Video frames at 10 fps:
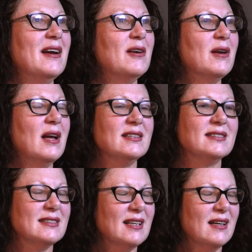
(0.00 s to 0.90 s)

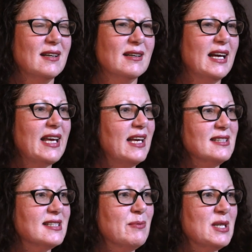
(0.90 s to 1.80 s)
Absolutely.
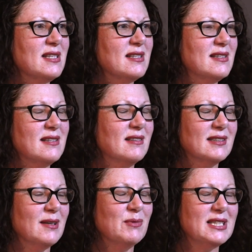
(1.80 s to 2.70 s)
Again,
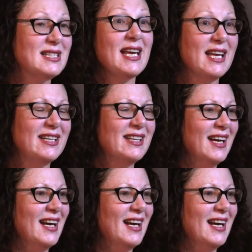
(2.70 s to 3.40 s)
someone said,